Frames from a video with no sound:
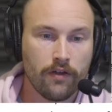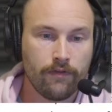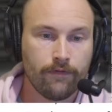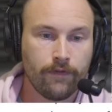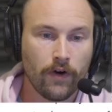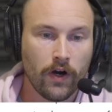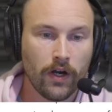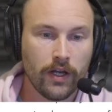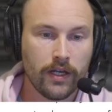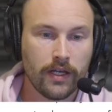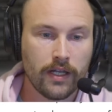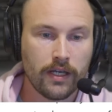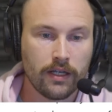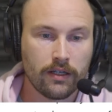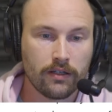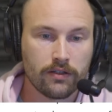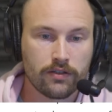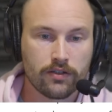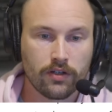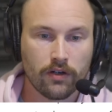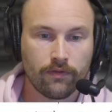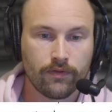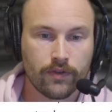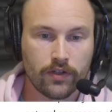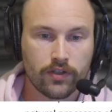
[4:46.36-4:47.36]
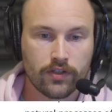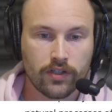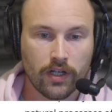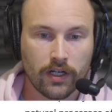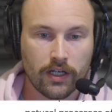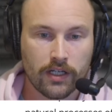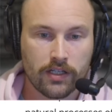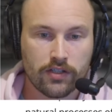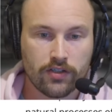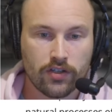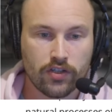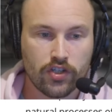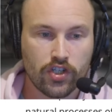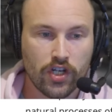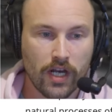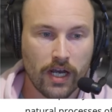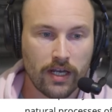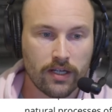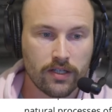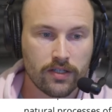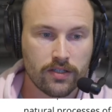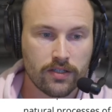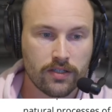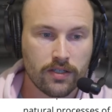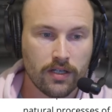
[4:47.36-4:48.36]
The findings of the study
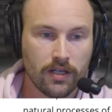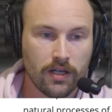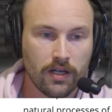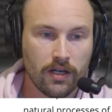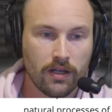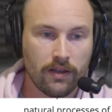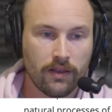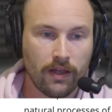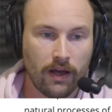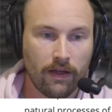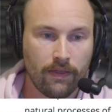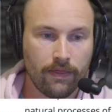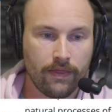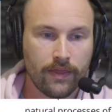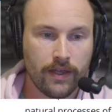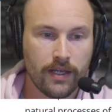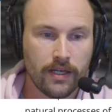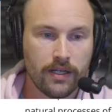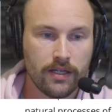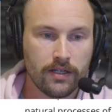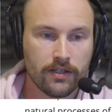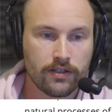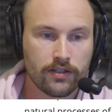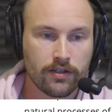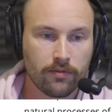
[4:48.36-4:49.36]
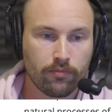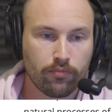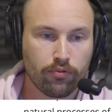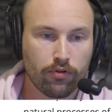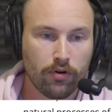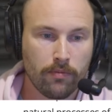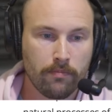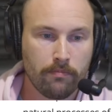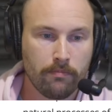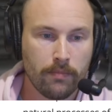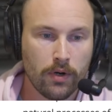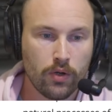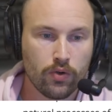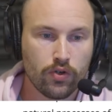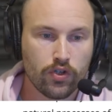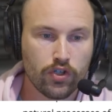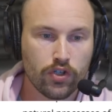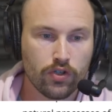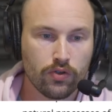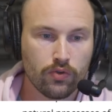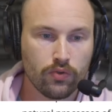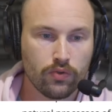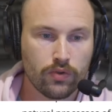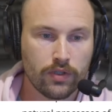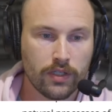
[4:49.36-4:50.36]
suggest that these
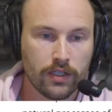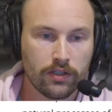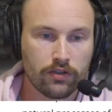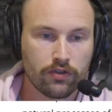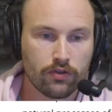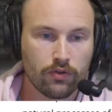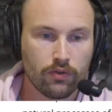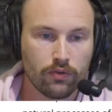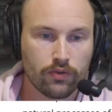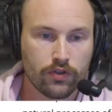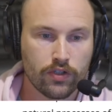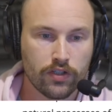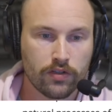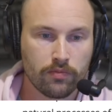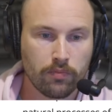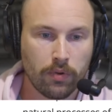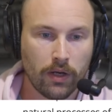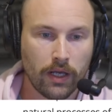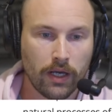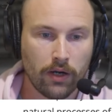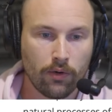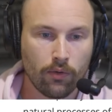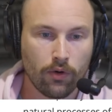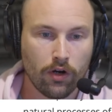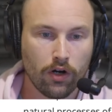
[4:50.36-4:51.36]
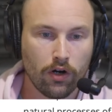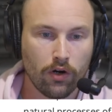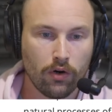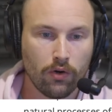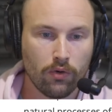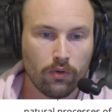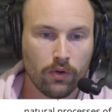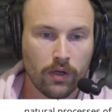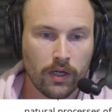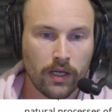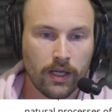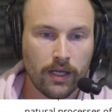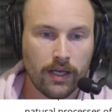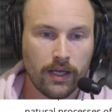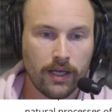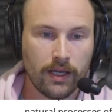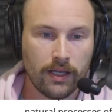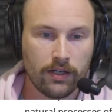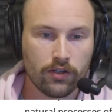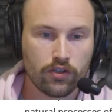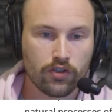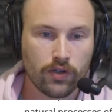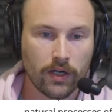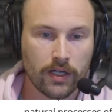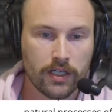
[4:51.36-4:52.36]
promotional discourses play a role
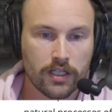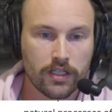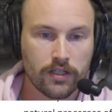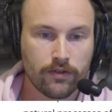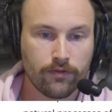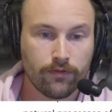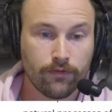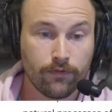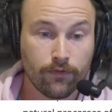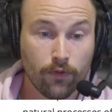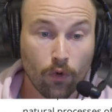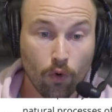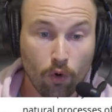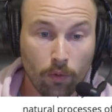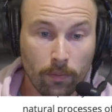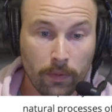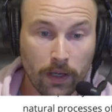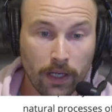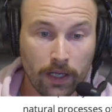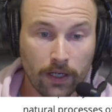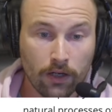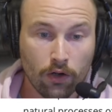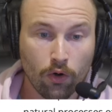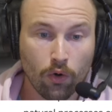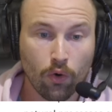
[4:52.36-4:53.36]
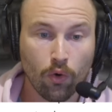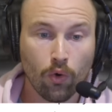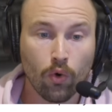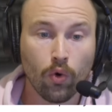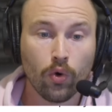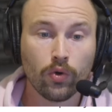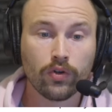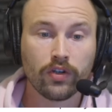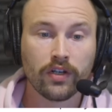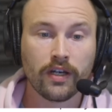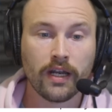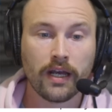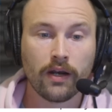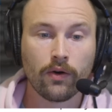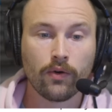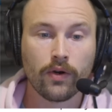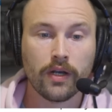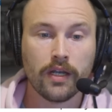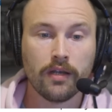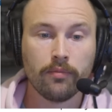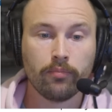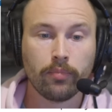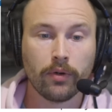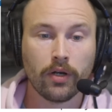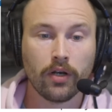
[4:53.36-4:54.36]
in transforming
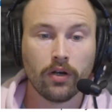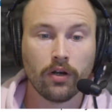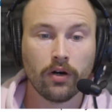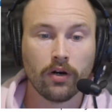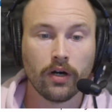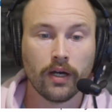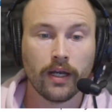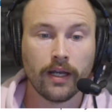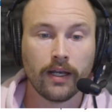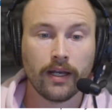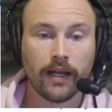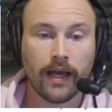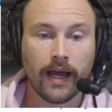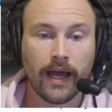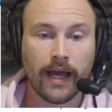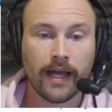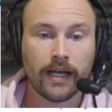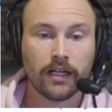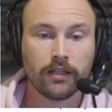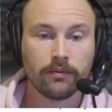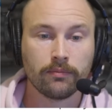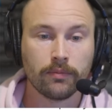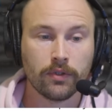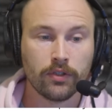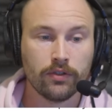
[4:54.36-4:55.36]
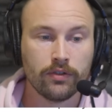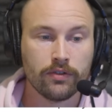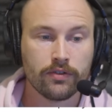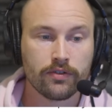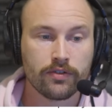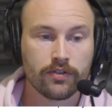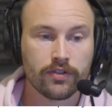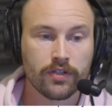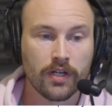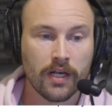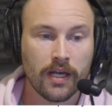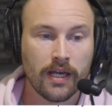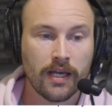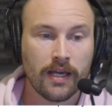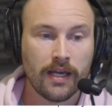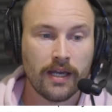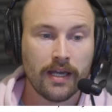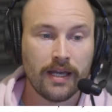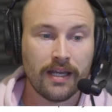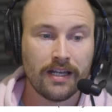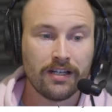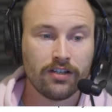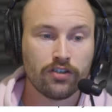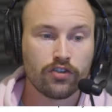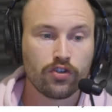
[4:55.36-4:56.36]
ordinary benign ailments
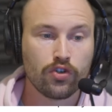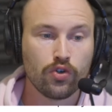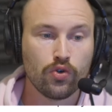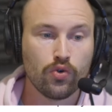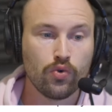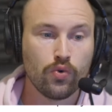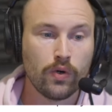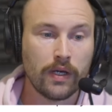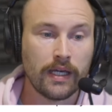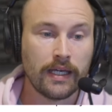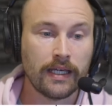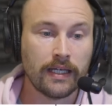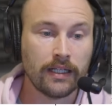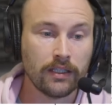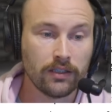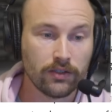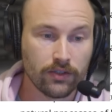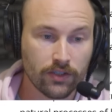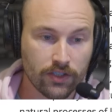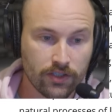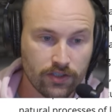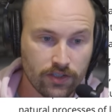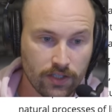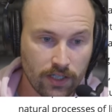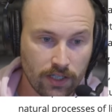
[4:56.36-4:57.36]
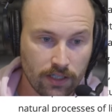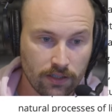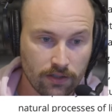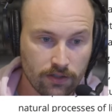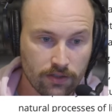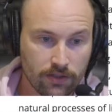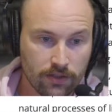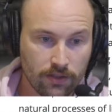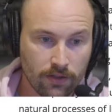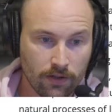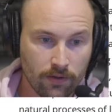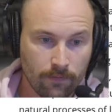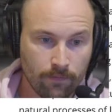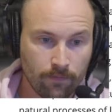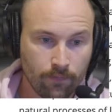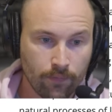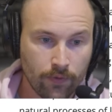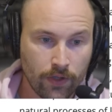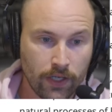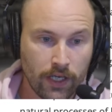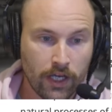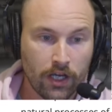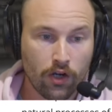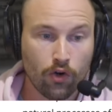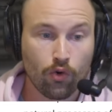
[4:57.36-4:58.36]
into illnesses,
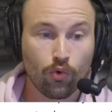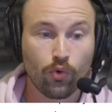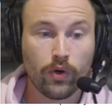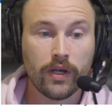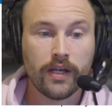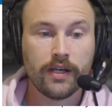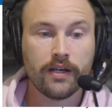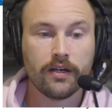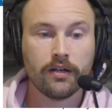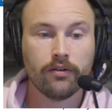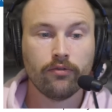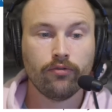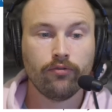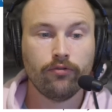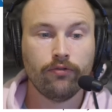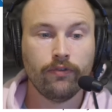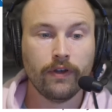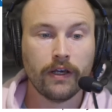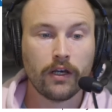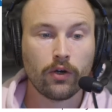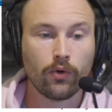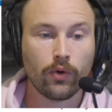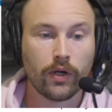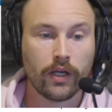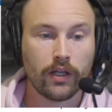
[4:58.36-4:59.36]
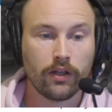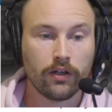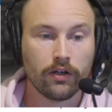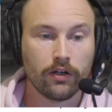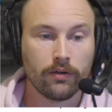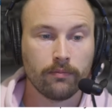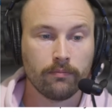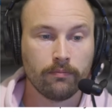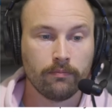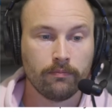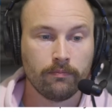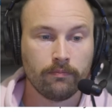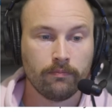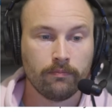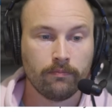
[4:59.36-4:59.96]
reconfiguring them